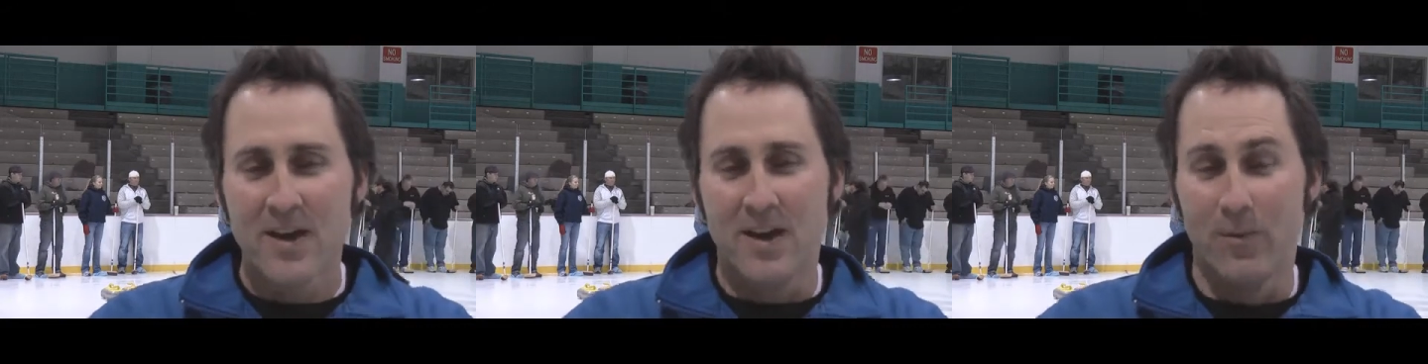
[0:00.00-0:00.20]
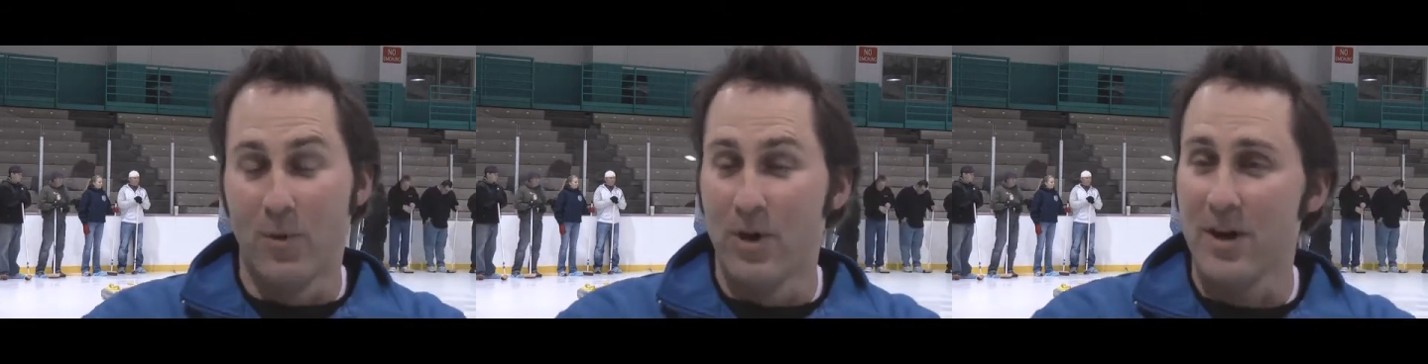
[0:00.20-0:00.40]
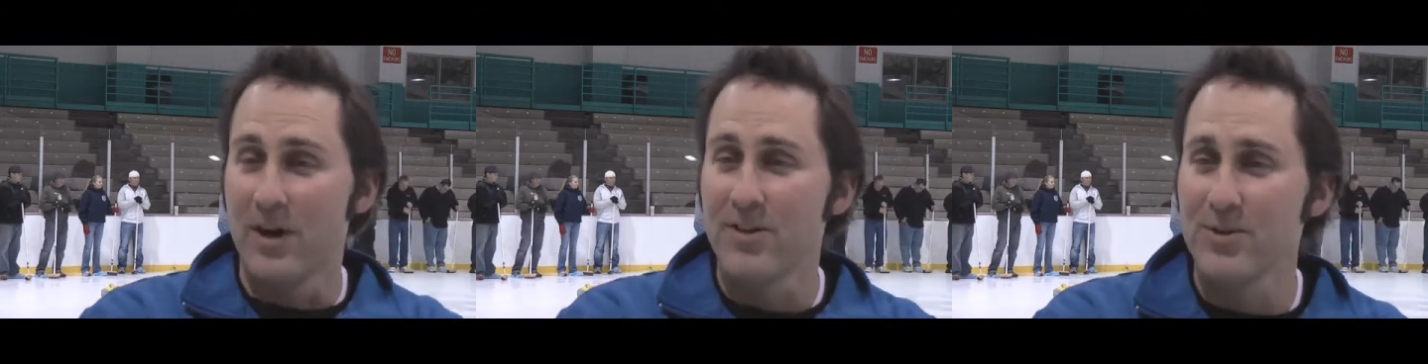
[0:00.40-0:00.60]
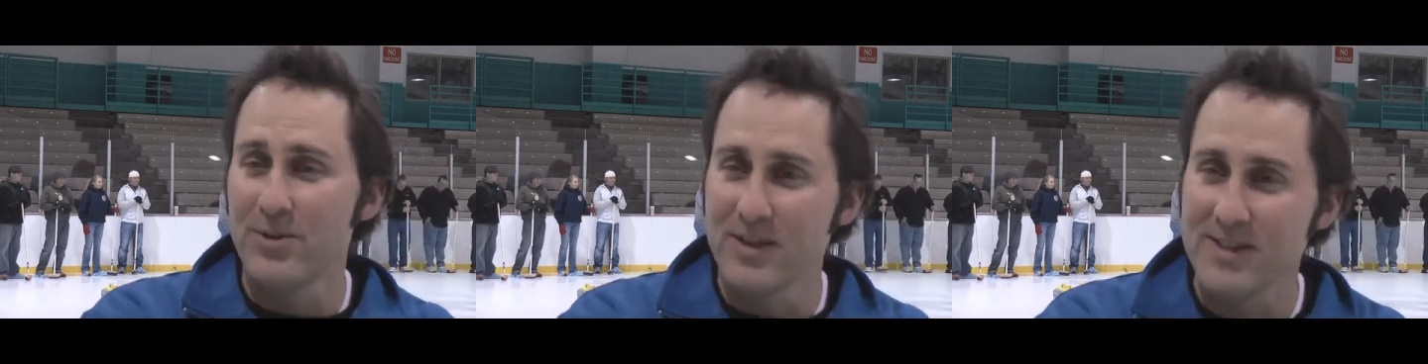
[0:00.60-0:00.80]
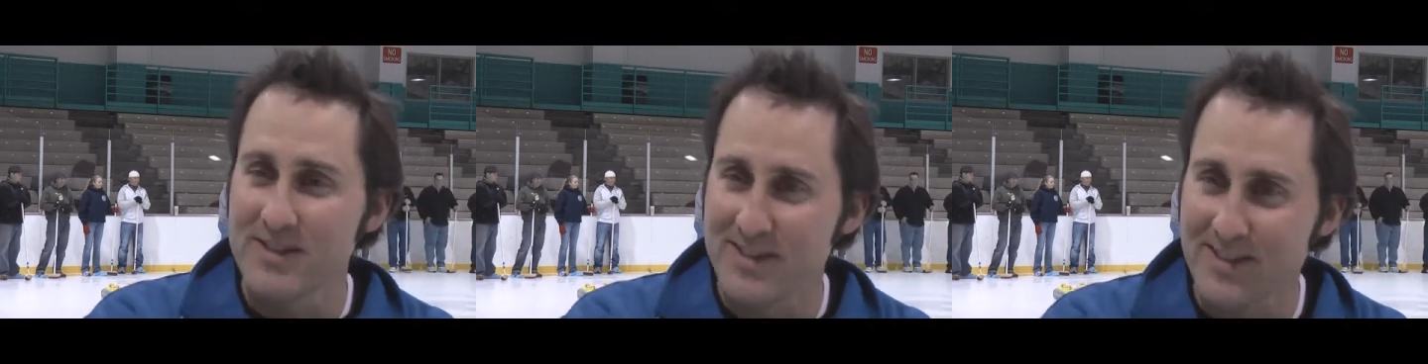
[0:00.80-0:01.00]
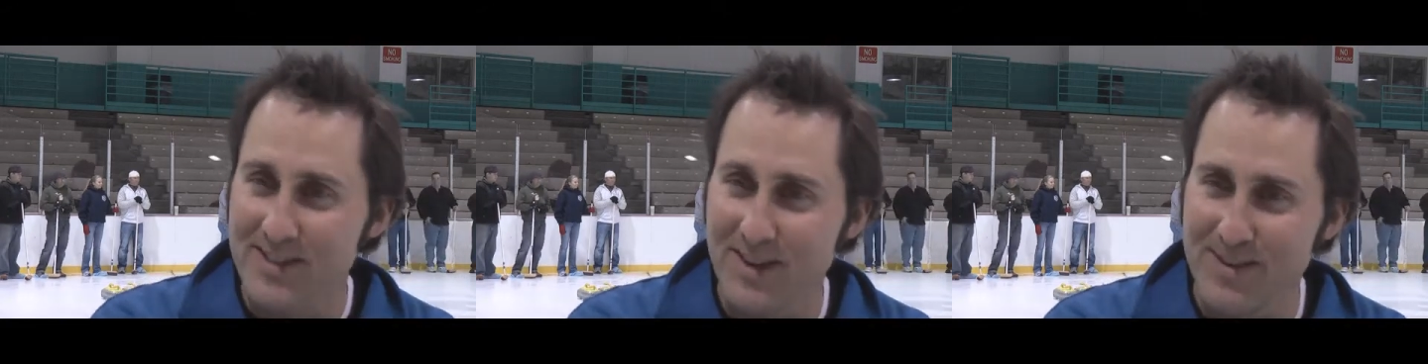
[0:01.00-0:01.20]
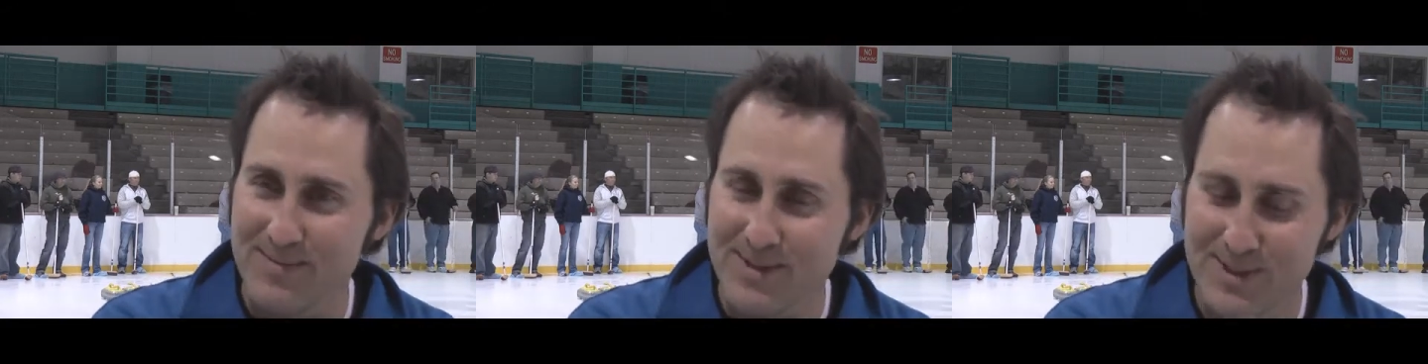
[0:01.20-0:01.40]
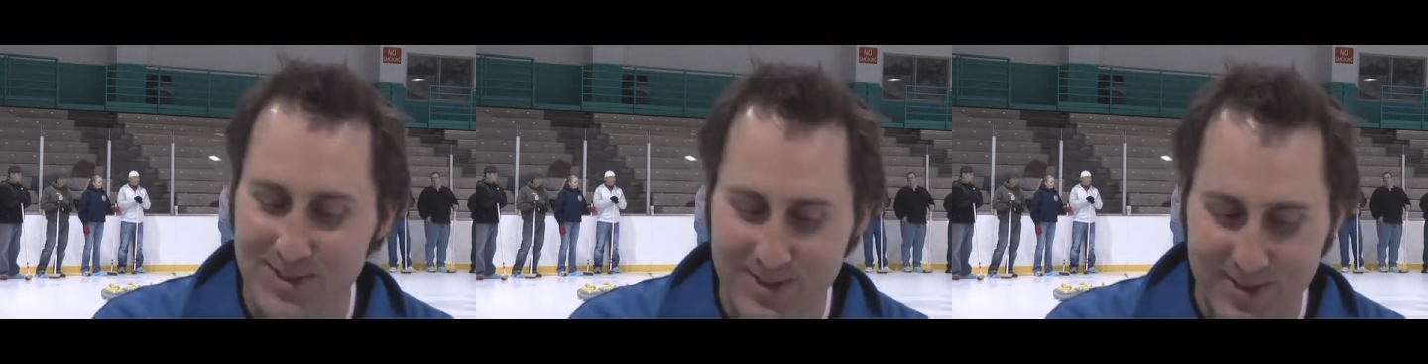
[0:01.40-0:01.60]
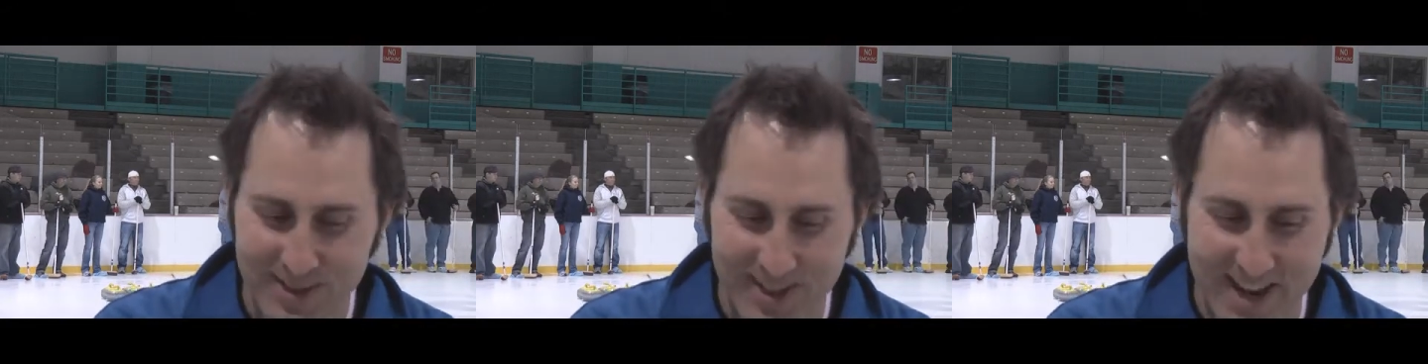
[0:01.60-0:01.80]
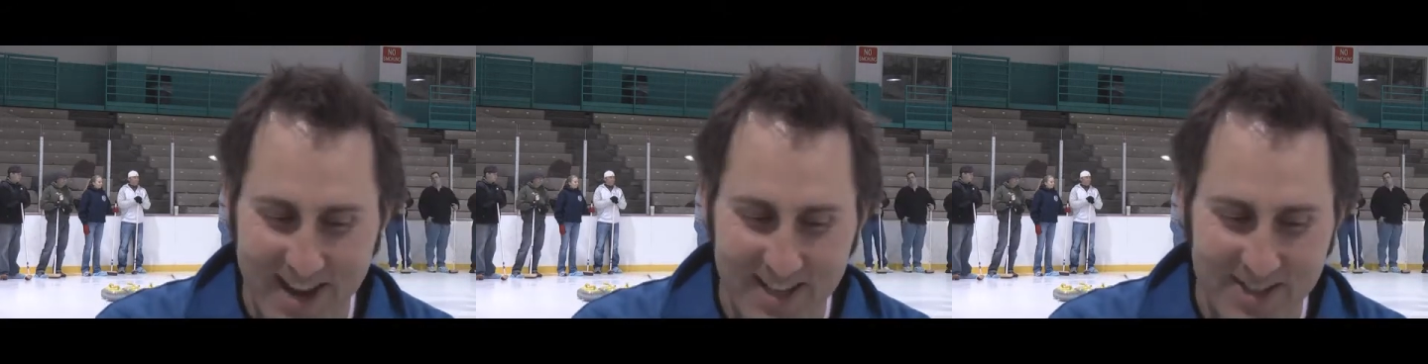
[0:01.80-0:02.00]
And one other reason to come to
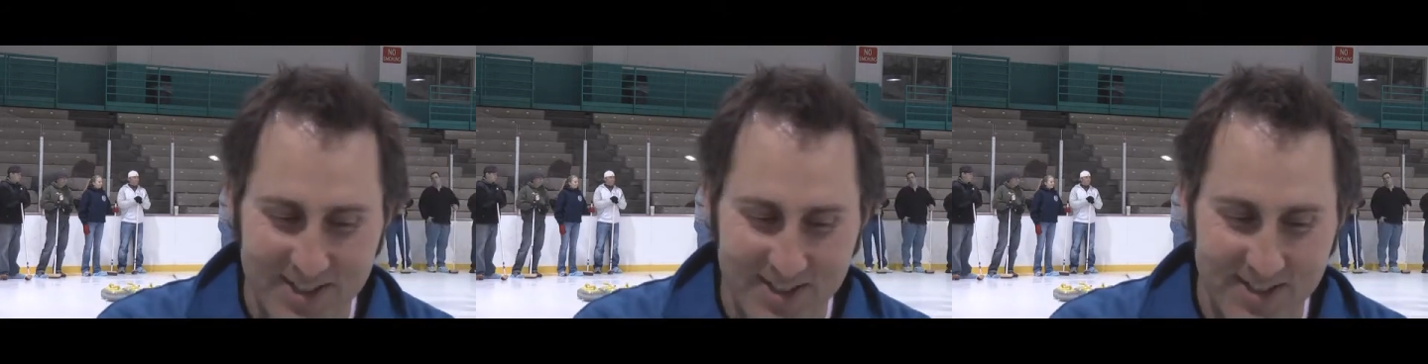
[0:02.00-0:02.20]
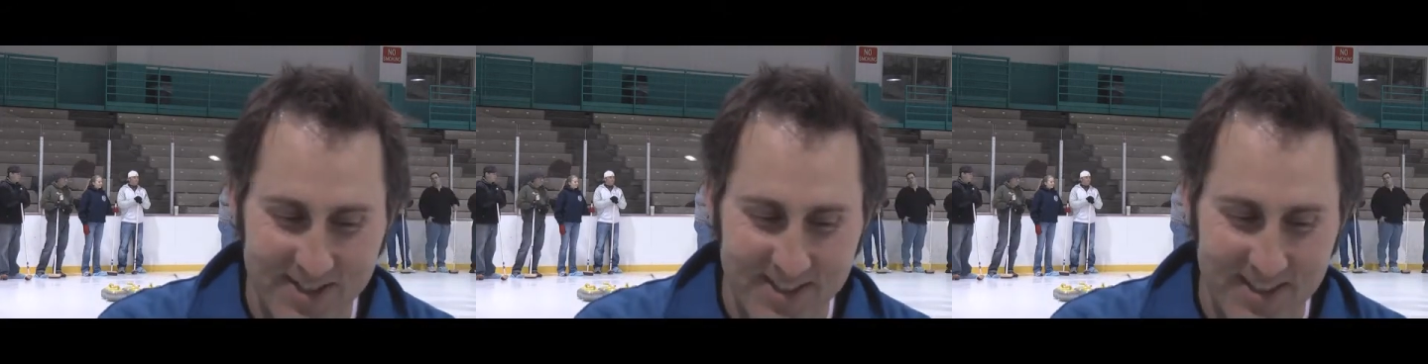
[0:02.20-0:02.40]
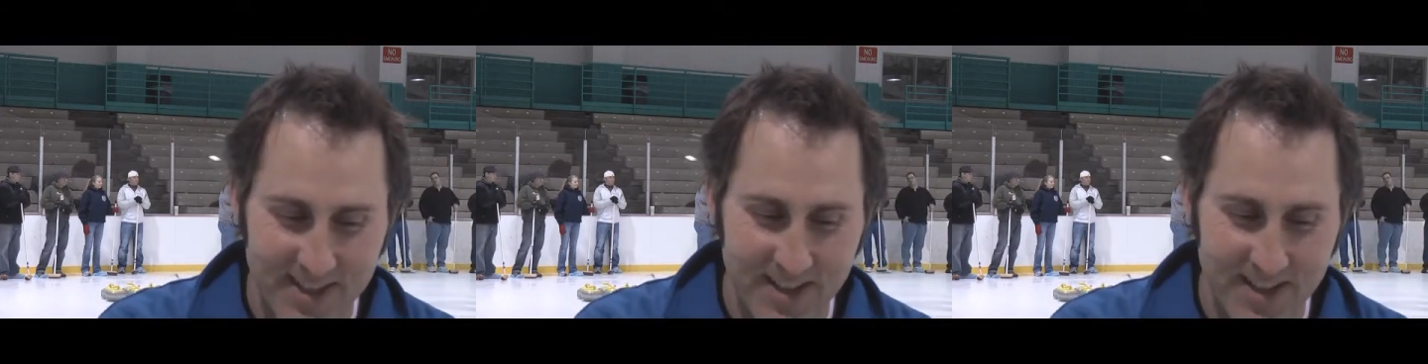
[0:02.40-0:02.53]
the Nationals